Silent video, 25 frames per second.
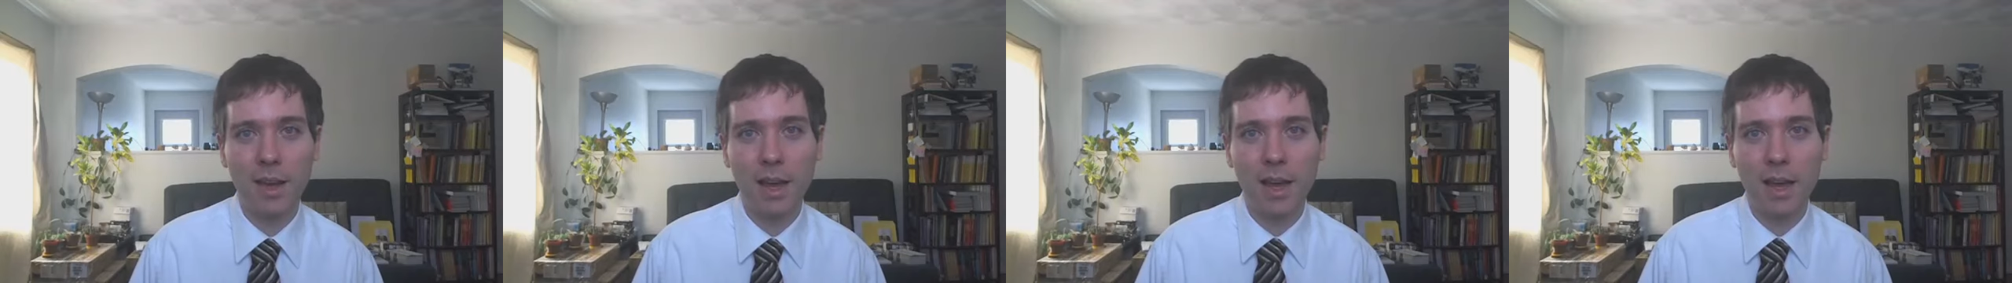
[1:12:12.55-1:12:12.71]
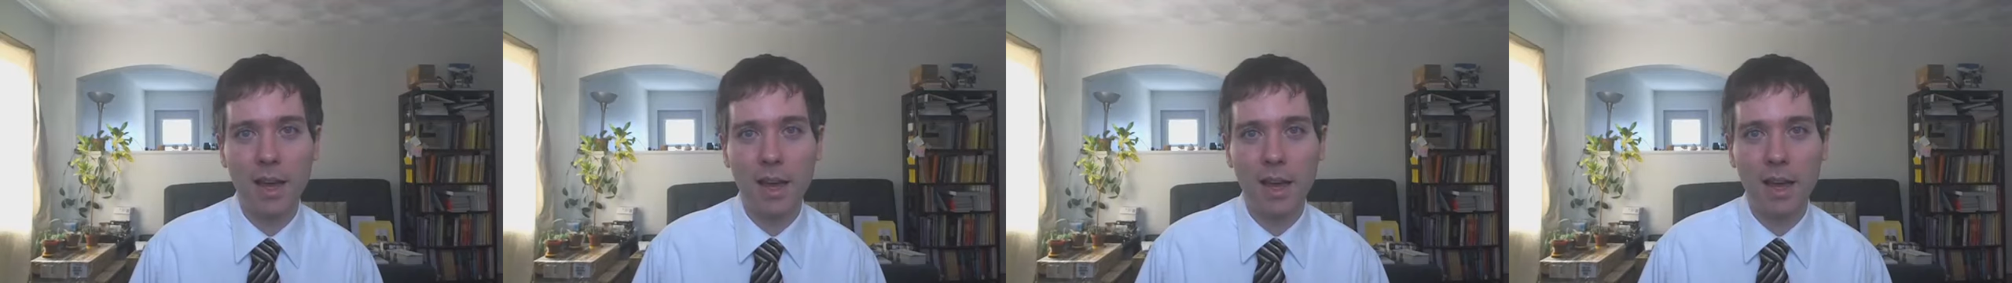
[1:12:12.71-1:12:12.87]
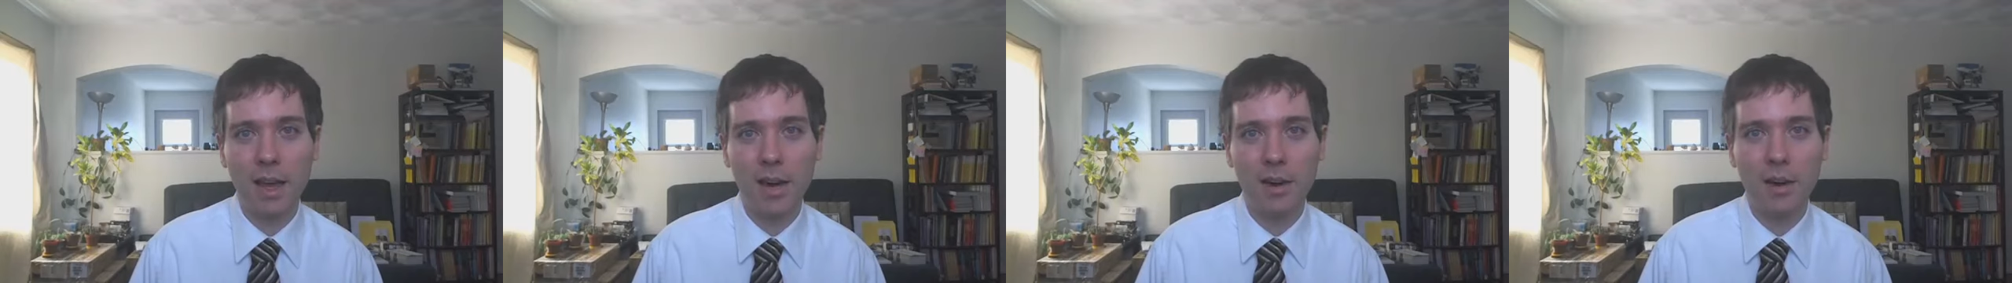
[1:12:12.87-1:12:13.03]

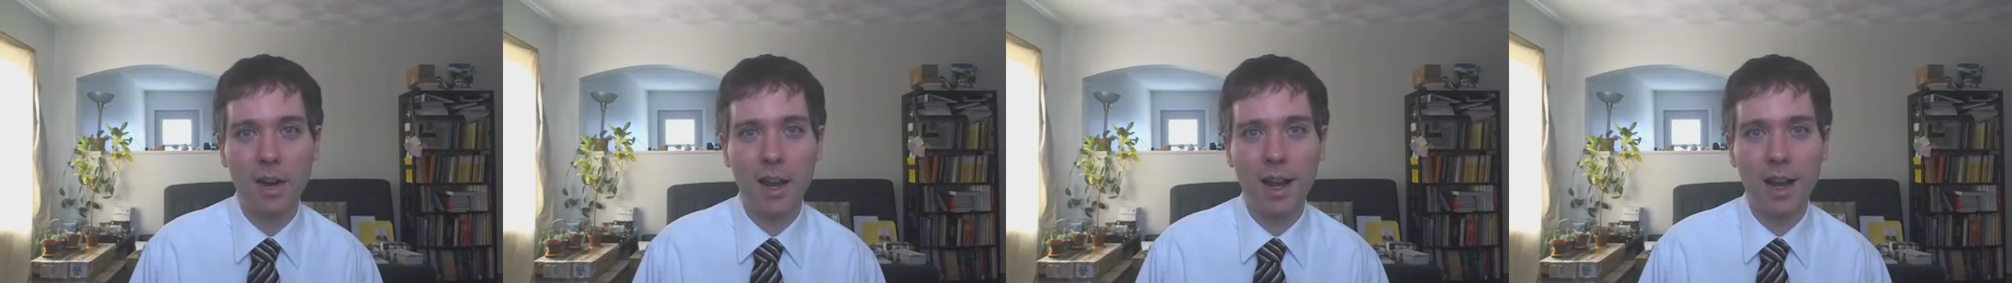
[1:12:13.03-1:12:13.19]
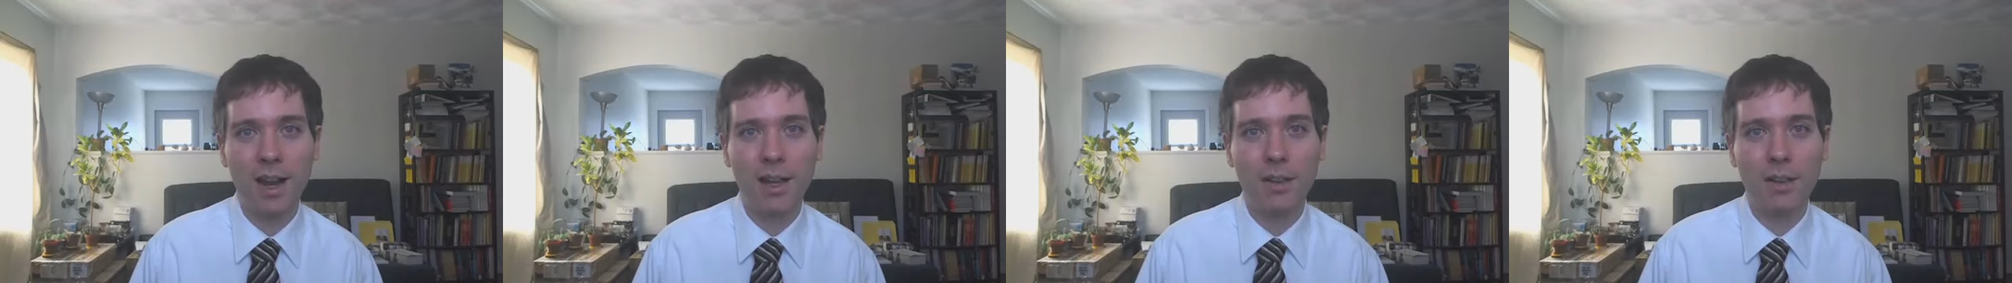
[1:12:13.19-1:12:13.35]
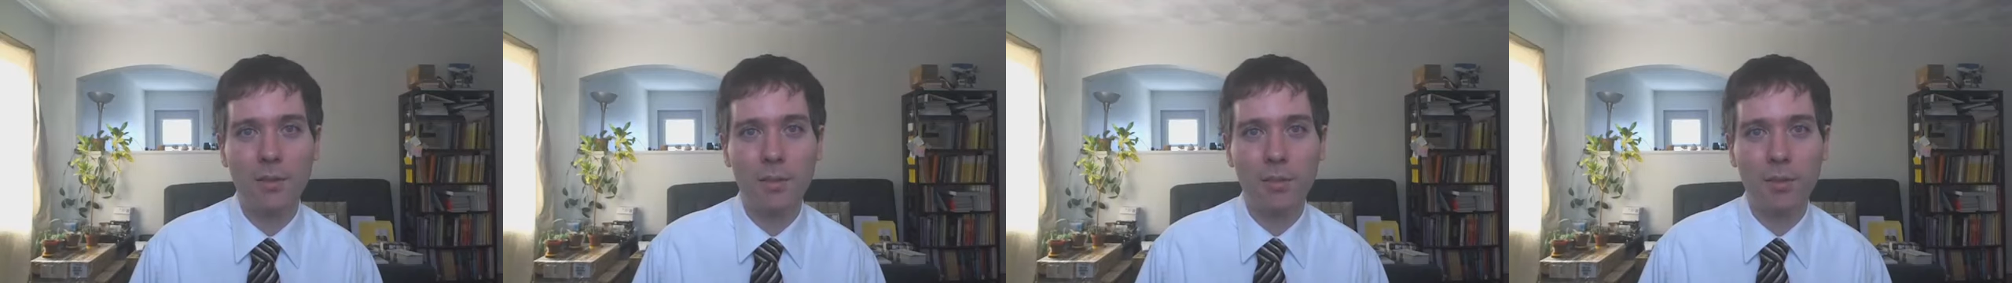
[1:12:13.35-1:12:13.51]
an
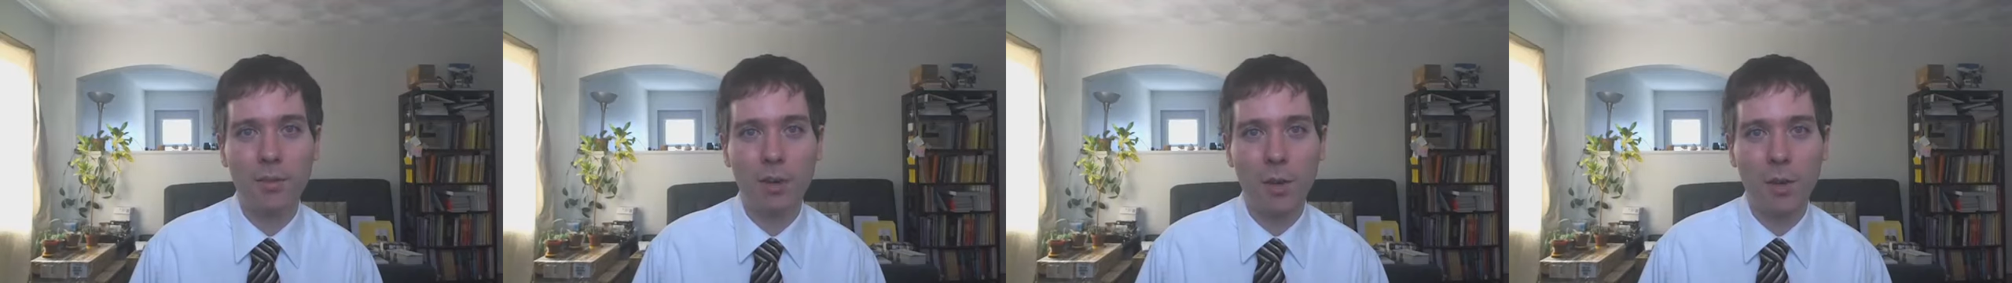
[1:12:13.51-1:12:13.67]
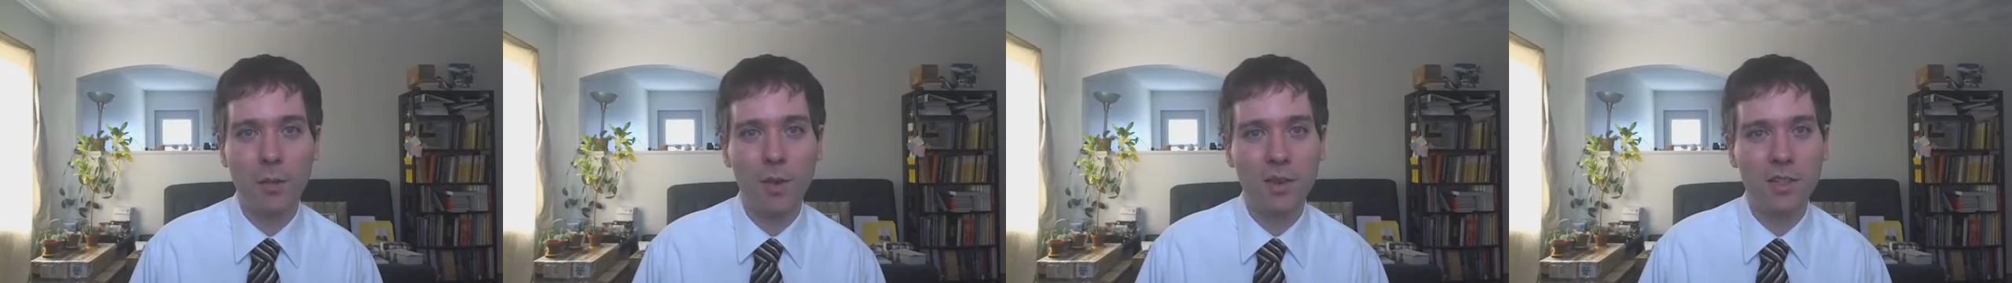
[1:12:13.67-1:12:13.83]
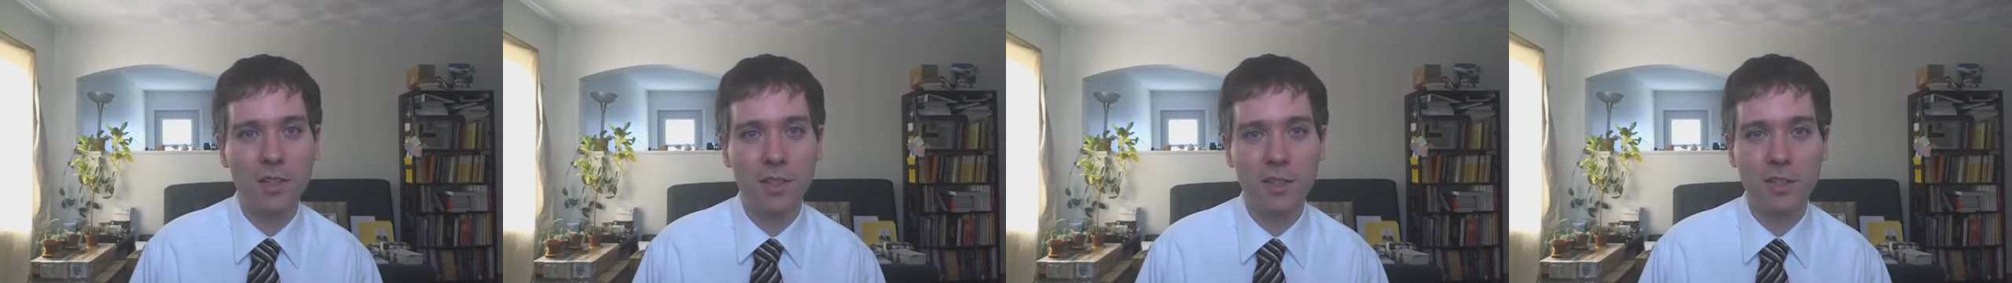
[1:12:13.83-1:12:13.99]
airline
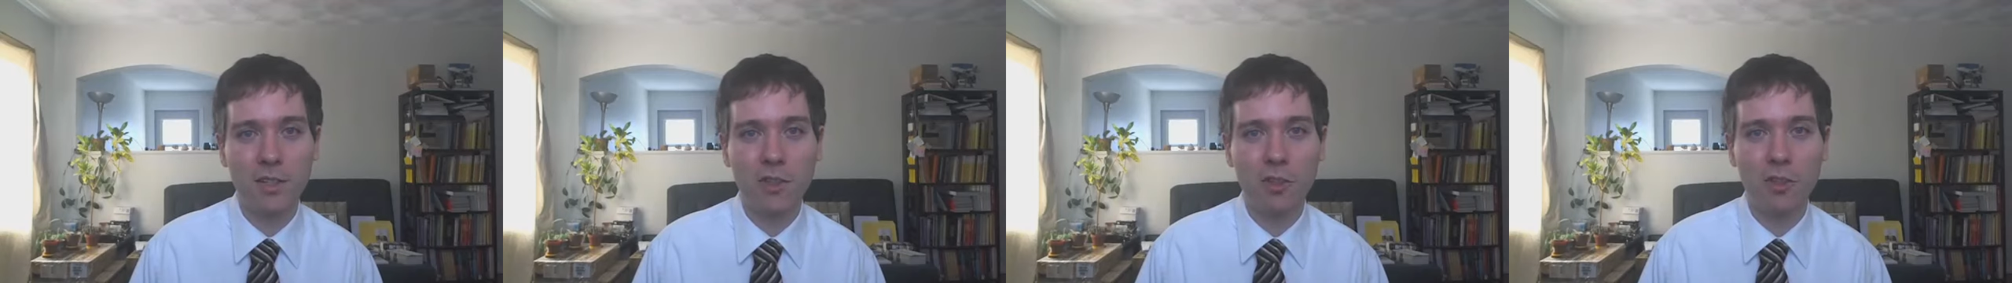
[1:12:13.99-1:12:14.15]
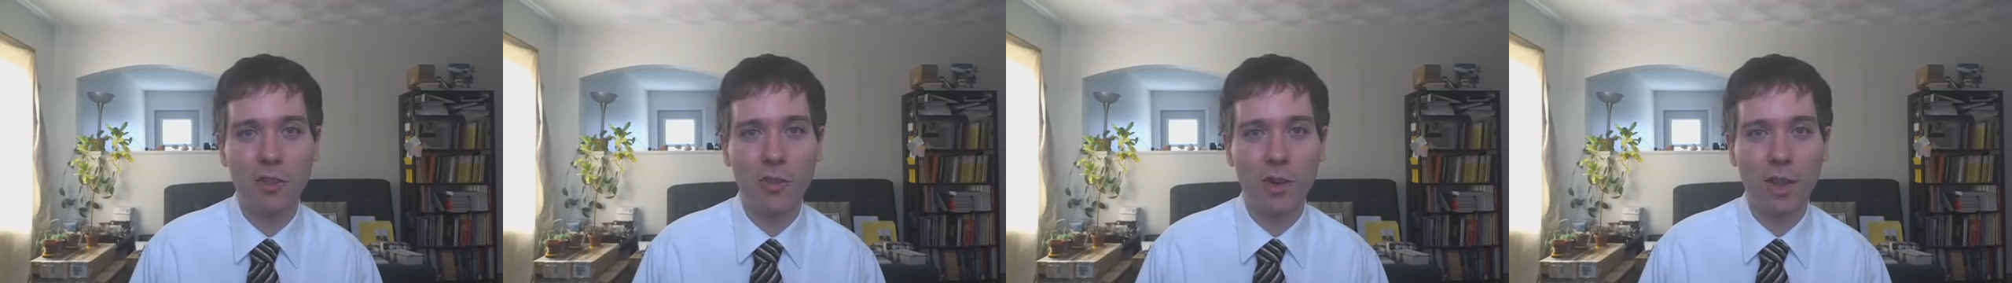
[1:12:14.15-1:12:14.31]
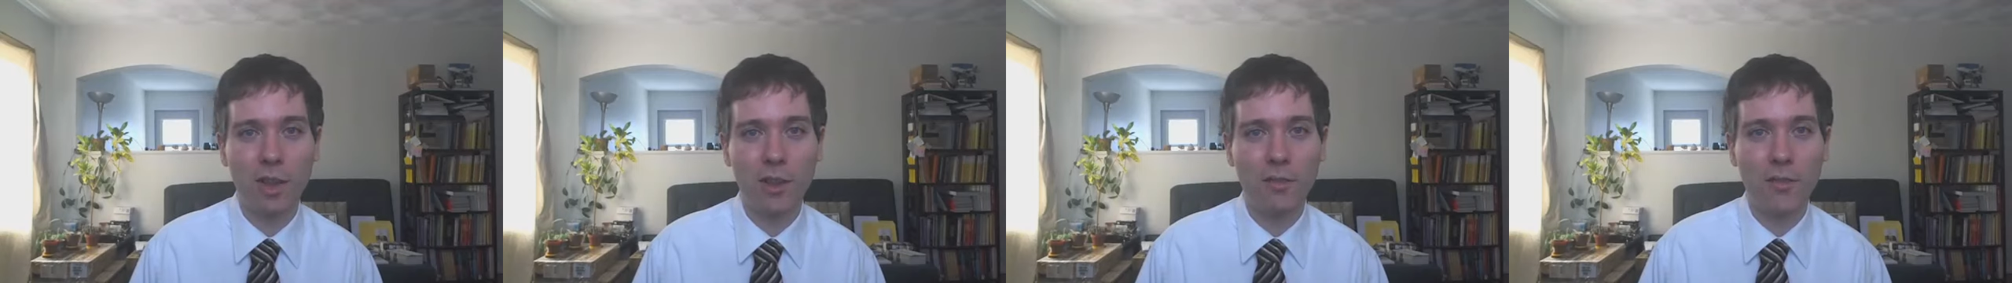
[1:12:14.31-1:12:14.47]
promises
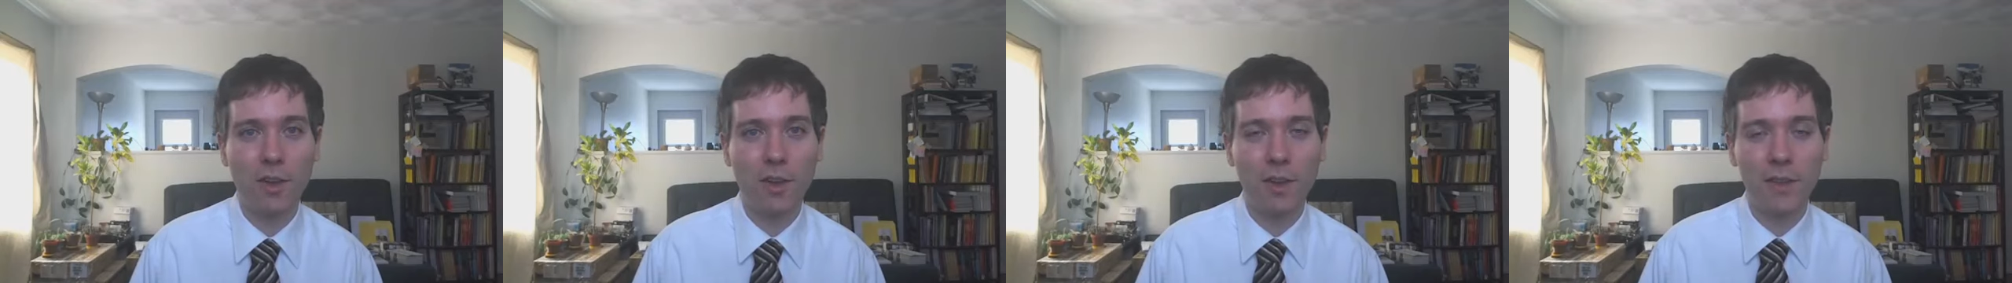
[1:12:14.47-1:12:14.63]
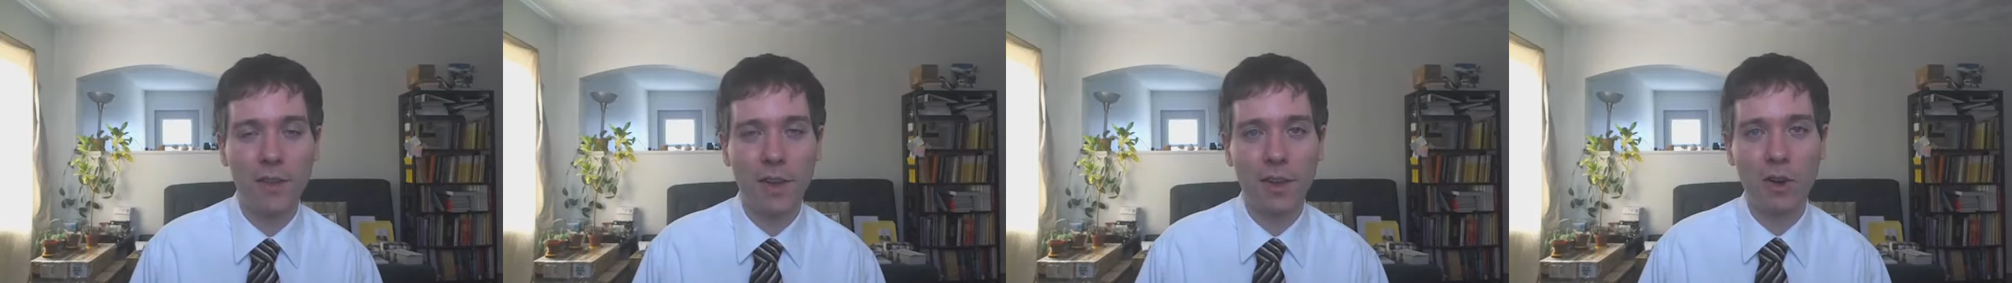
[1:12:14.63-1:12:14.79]
you a refund,